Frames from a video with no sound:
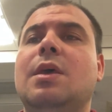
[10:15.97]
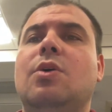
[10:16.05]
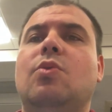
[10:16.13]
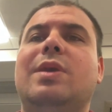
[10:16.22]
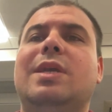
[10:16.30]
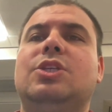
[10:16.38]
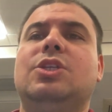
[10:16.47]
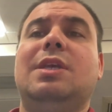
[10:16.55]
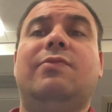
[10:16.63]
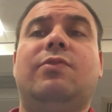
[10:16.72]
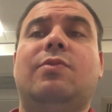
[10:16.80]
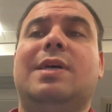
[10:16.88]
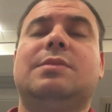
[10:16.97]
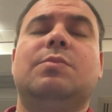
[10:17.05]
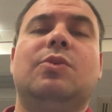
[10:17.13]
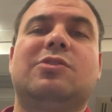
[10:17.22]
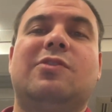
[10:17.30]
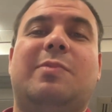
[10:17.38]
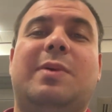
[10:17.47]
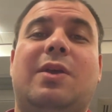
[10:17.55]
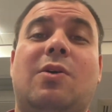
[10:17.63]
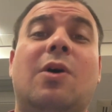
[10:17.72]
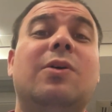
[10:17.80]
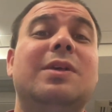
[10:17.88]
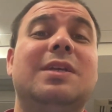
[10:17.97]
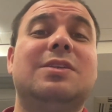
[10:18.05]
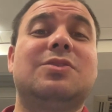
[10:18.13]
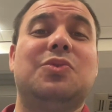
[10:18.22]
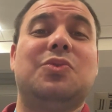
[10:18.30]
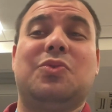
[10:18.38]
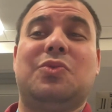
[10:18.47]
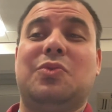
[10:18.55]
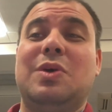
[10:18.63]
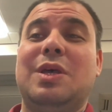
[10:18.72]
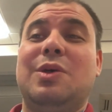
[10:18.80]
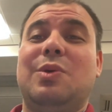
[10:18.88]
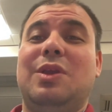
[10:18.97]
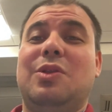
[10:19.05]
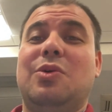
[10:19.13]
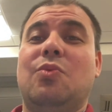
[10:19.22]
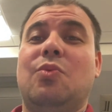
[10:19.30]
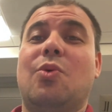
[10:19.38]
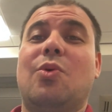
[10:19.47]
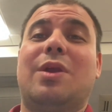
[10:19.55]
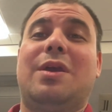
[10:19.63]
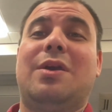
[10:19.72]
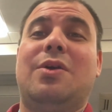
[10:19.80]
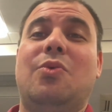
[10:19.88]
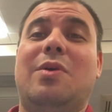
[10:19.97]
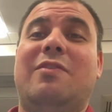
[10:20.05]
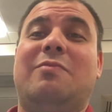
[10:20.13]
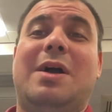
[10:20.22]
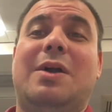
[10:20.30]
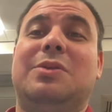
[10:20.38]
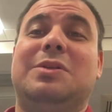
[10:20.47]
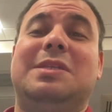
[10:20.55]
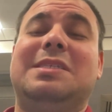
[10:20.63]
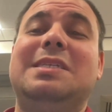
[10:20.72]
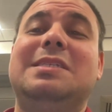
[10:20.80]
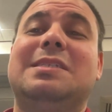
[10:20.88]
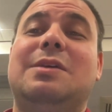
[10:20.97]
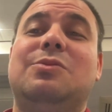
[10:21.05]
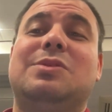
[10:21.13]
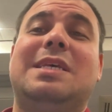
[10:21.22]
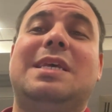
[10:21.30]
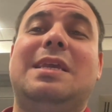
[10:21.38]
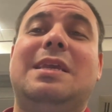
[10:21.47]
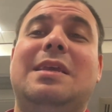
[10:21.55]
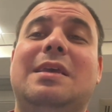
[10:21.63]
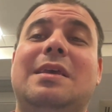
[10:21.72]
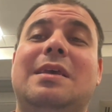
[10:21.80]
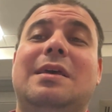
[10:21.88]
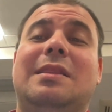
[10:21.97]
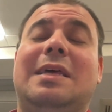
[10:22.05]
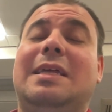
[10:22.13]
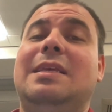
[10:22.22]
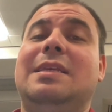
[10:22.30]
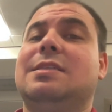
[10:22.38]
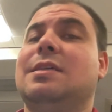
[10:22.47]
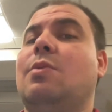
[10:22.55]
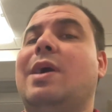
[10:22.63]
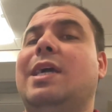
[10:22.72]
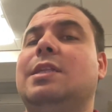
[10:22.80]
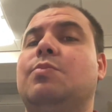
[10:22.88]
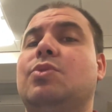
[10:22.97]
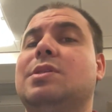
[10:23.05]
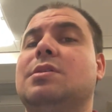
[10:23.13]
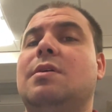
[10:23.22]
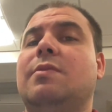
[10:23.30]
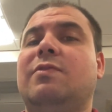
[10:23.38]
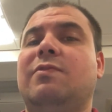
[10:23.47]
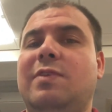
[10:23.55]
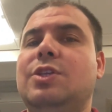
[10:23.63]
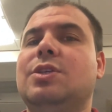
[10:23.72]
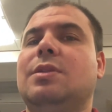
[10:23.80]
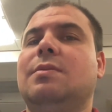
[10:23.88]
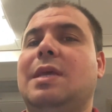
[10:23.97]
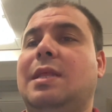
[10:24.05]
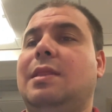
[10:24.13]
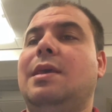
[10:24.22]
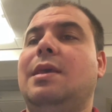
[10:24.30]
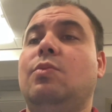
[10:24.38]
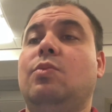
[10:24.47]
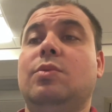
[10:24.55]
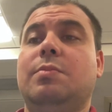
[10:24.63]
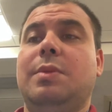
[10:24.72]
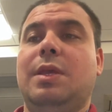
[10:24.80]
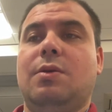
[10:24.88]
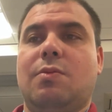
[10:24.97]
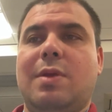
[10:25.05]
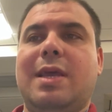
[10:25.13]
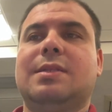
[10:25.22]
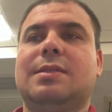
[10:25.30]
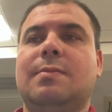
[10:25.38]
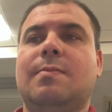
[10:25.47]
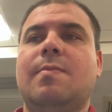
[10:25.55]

which, if you ask most of my colleagues who work with macular diseases, they'll say that it's a quite preserved vision, and they would be correct.